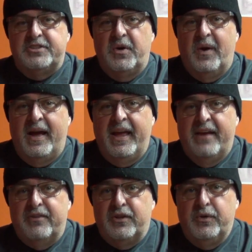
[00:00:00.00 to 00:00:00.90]
So I
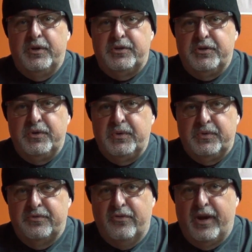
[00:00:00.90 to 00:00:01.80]
have alluded to
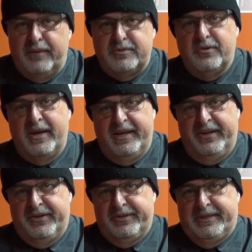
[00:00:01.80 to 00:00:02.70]
the frames right
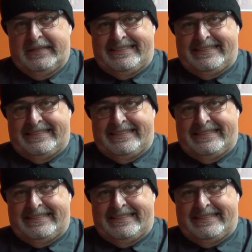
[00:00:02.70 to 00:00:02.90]
here.